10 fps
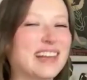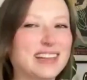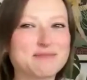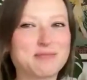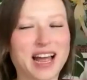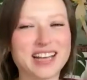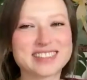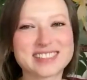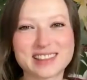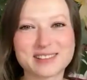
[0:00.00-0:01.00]
in the
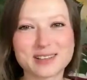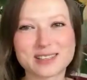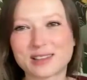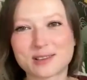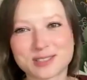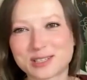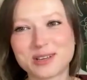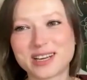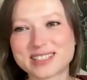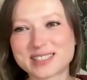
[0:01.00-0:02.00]
past
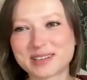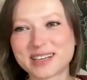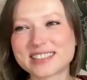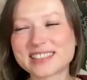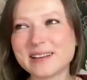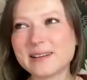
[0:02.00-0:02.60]
two years, three years.